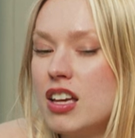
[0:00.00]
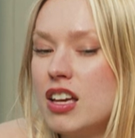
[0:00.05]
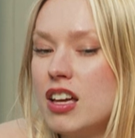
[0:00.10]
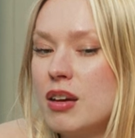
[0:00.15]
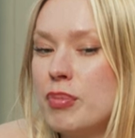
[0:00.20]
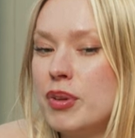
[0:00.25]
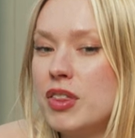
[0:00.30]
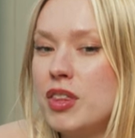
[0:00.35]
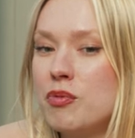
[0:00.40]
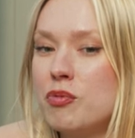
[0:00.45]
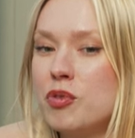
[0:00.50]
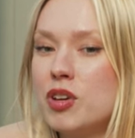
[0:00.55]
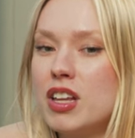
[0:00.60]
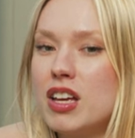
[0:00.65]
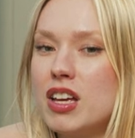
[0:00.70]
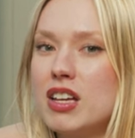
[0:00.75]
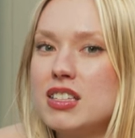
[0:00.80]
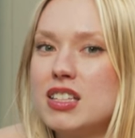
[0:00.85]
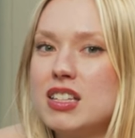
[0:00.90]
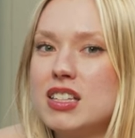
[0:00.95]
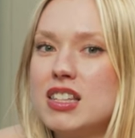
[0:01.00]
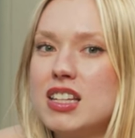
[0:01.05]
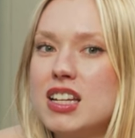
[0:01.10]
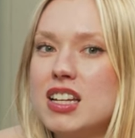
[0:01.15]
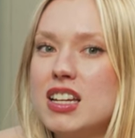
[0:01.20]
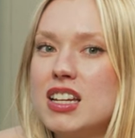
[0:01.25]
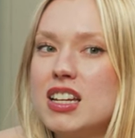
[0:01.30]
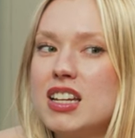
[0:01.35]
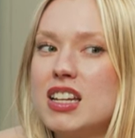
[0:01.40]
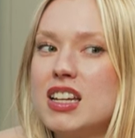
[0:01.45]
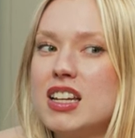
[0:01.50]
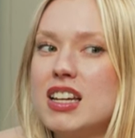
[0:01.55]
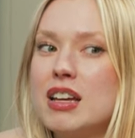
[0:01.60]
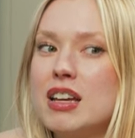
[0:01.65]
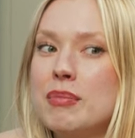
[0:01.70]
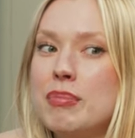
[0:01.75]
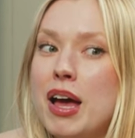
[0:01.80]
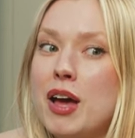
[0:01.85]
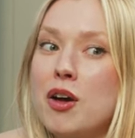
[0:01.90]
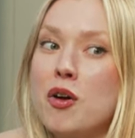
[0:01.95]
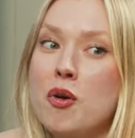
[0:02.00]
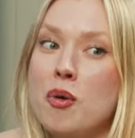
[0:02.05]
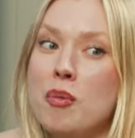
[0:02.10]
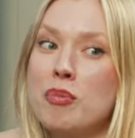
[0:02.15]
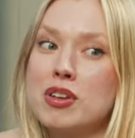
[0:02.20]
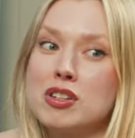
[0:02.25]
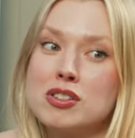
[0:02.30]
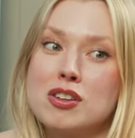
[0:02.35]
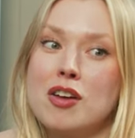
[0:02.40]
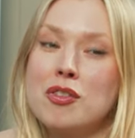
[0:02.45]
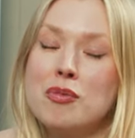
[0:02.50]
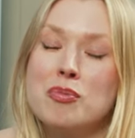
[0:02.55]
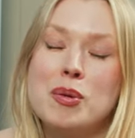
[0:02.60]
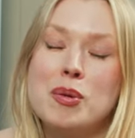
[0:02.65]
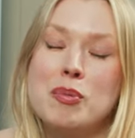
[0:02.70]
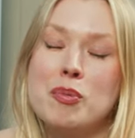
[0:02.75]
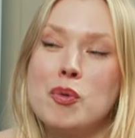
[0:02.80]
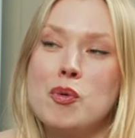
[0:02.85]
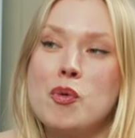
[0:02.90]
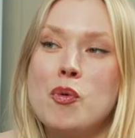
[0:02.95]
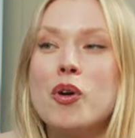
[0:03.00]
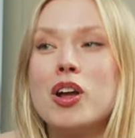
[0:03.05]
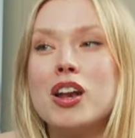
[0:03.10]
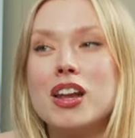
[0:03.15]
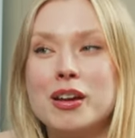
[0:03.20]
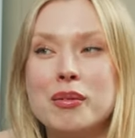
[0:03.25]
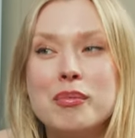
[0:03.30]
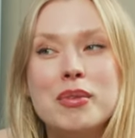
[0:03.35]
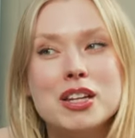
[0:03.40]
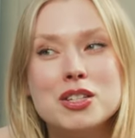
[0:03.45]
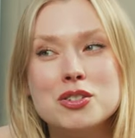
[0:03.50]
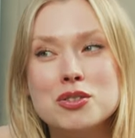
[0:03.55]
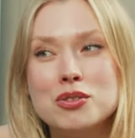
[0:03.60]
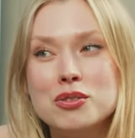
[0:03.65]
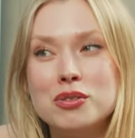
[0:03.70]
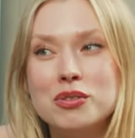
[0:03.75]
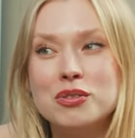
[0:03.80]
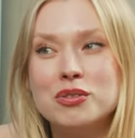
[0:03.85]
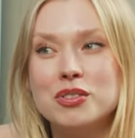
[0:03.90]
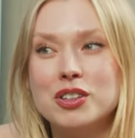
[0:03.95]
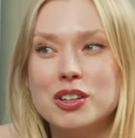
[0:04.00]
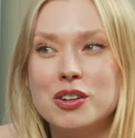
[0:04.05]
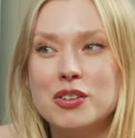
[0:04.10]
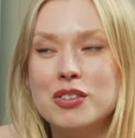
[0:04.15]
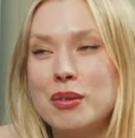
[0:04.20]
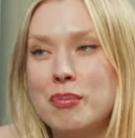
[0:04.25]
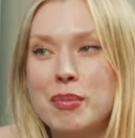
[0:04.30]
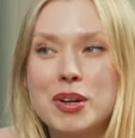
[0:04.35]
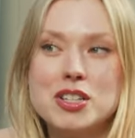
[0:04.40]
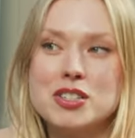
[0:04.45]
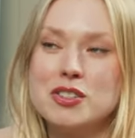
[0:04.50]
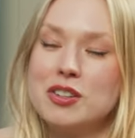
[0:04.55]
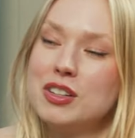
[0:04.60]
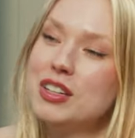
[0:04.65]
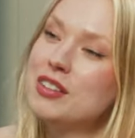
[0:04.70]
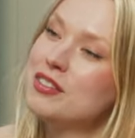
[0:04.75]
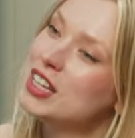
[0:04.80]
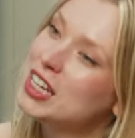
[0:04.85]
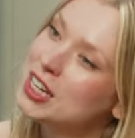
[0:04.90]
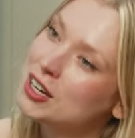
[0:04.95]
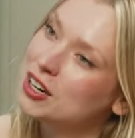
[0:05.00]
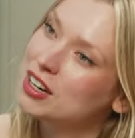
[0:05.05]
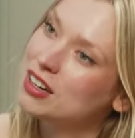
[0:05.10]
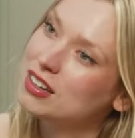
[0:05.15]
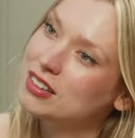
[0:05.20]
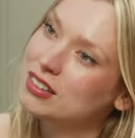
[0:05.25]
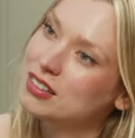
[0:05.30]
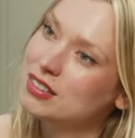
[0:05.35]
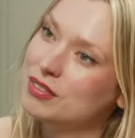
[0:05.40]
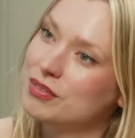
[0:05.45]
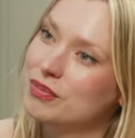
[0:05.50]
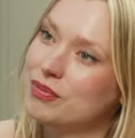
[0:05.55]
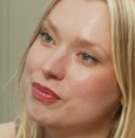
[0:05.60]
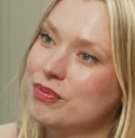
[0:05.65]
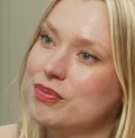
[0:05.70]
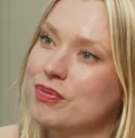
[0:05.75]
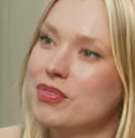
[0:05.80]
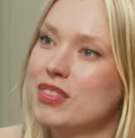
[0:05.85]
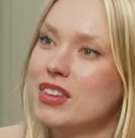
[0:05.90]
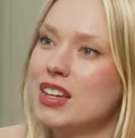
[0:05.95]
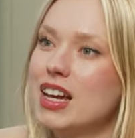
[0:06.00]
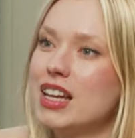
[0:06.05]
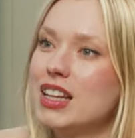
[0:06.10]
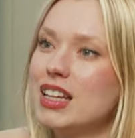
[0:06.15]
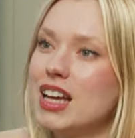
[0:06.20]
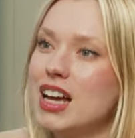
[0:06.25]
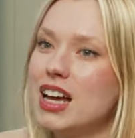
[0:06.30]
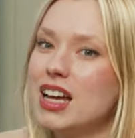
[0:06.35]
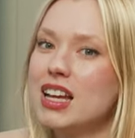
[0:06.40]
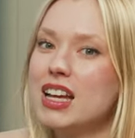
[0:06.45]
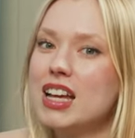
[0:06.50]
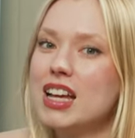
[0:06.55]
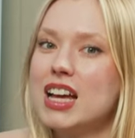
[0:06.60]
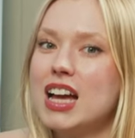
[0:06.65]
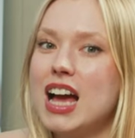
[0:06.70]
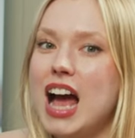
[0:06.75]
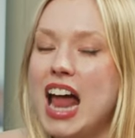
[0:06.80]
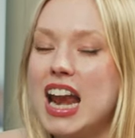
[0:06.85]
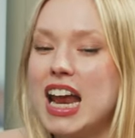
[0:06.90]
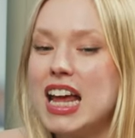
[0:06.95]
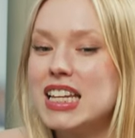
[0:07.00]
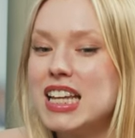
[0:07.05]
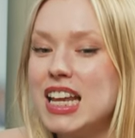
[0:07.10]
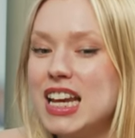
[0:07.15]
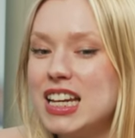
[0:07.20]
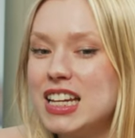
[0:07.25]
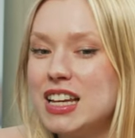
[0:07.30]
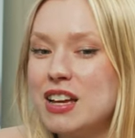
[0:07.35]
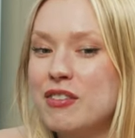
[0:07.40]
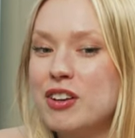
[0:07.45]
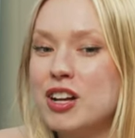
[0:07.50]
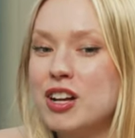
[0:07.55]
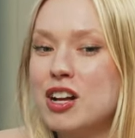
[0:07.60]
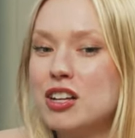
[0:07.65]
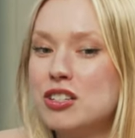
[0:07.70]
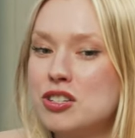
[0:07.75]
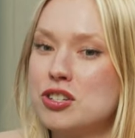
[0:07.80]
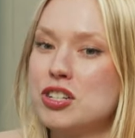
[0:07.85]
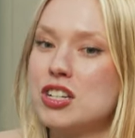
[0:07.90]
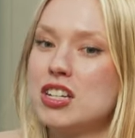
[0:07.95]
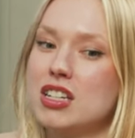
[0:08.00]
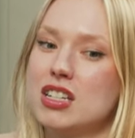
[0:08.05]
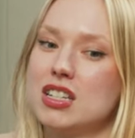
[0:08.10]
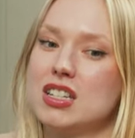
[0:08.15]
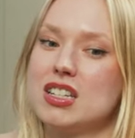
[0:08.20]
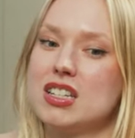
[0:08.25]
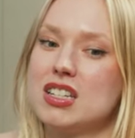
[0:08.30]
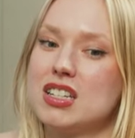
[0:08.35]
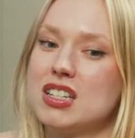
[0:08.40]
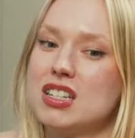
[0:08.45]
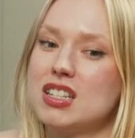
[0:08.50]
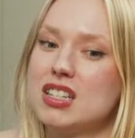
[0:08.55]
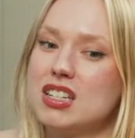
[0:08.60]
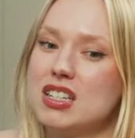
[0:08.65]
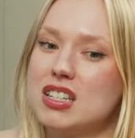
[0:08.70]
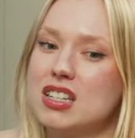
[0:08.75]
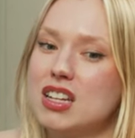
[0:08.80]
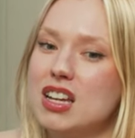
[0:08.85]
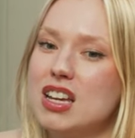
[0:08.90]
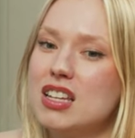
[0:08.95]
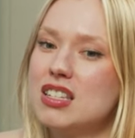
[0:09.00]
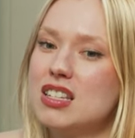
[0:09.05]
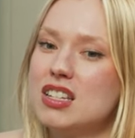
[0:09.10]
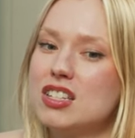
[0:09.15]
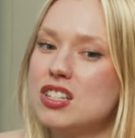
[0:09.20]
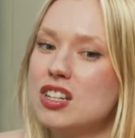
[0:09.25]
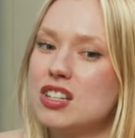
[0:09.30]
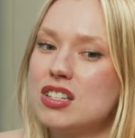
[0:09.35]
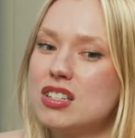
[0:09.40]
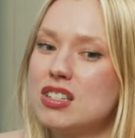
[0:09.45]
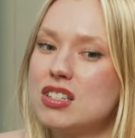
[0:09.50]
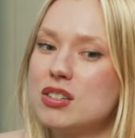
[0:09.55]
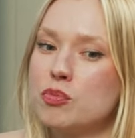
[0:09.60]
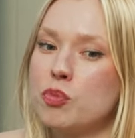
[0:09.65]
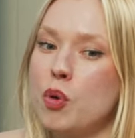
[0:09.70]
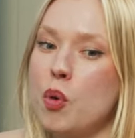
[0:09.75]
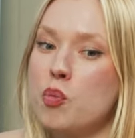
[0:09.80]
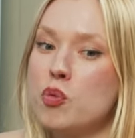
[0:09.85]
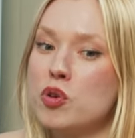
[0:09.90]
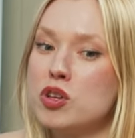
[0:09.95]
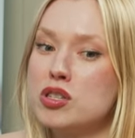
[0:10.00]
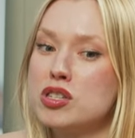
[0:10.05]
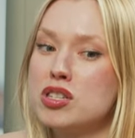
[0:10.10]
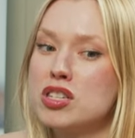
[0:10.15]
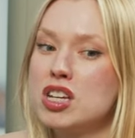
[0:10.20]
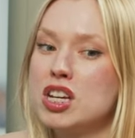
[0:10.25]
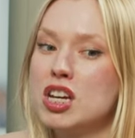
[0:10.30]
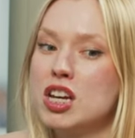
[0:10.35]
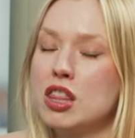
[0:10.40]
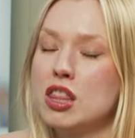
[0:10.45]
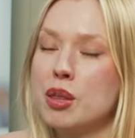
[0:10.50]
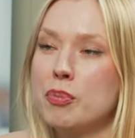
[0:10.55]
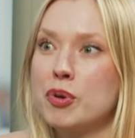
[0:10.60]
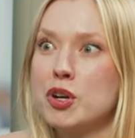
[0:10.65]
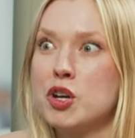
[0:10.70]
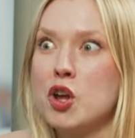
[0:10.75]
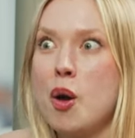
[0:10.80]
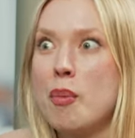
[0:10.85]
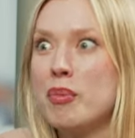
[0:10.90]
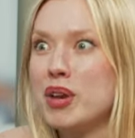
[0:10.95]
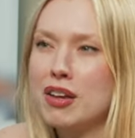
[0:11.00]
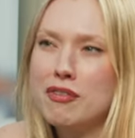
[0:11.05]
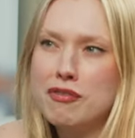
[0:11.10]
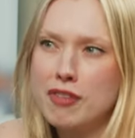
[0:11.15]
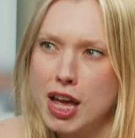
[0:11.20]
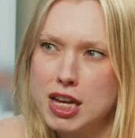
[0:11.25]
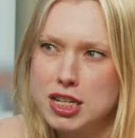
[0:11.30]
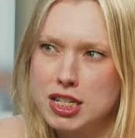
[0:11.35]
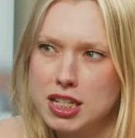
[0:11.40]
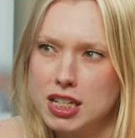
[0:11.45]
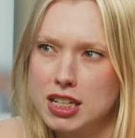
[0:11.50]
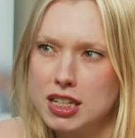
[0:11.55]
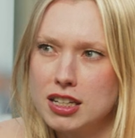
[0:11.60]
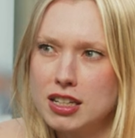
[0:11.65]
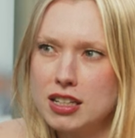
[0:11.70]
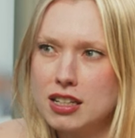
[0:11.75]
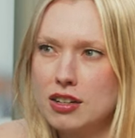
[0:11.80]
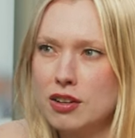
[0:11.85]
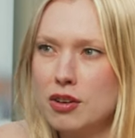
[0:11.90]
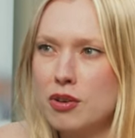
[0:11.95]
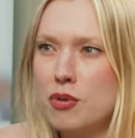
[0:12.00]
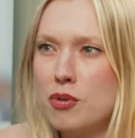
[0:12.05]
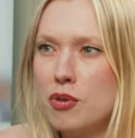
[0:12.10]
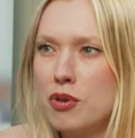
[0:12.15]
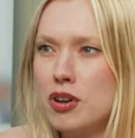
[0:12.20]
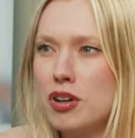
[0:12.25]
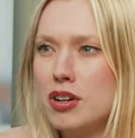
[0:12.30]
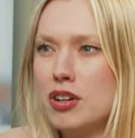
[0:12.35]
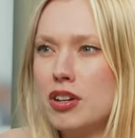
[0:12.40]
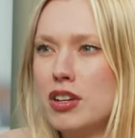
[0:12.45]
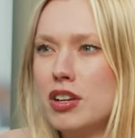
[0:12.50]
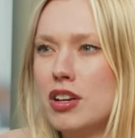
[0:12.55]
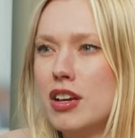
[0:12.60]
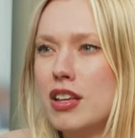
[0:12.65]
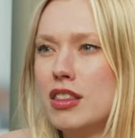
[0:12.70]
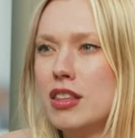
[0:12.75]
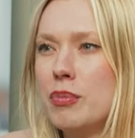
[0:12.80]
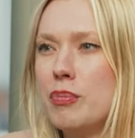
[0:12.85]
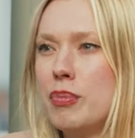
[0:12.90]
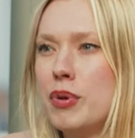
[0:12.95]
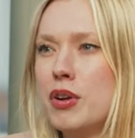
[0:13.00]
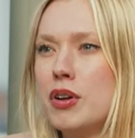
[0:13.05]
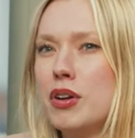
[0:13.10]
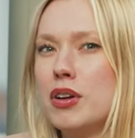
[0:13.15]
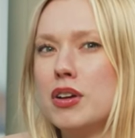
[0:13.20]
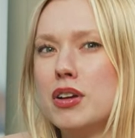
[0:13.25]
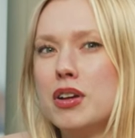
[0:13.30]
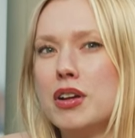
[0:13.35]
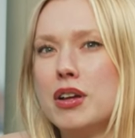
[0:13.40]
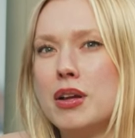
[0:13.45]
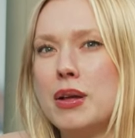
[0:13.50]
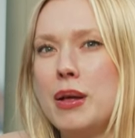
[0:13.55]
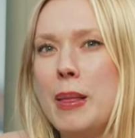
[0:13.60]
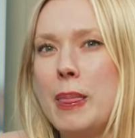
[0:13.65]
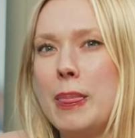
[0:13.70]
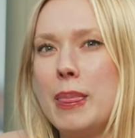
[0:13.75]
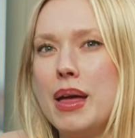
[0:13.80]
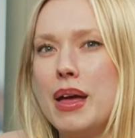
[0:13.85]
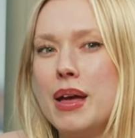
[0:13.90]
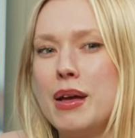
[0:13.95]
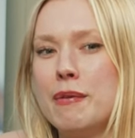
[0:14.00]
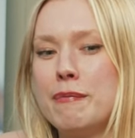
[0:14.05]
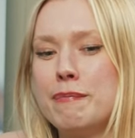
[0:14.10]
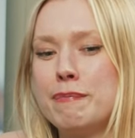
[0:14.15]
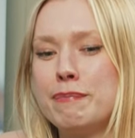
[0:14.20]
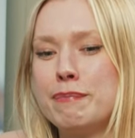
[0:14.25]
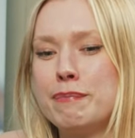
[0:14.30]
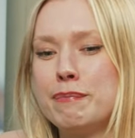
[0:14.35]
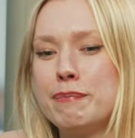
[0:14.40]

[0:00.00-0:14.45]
but then realizing that back home there's other people who are like me too. You know, they might just not live here. Yeah, and that an identity of a country isn't just what was the predominant fashion yeah. or the per um,